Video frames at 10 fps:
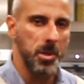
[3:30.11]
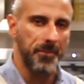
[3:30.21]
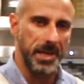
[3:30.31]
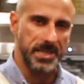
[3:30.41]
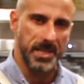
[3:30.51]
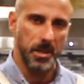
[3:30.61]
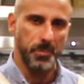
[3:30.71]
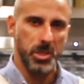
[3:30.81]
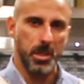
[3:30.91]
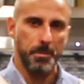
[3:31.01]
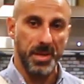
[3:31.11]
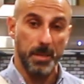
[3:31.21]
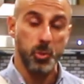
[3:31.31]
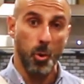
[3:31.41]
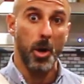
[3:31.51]
of it is going to be
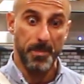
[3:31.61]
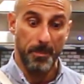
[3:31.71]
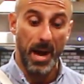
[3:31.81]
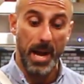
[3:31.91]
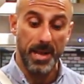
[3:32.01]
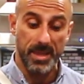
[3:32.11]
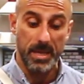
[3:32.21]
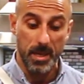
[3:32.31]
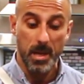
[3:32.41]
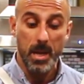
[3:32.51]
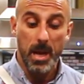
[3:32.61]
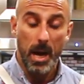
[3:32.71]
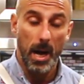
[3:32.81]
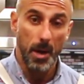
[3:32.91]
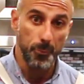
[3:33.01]
absorbed by the
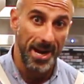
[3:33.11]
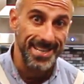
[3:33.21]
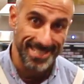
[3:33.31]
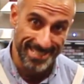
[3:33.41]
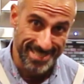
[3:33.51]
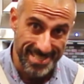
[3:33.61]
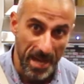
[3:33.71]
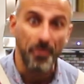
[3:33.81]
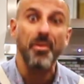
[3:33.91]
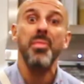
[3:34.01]
rice itself.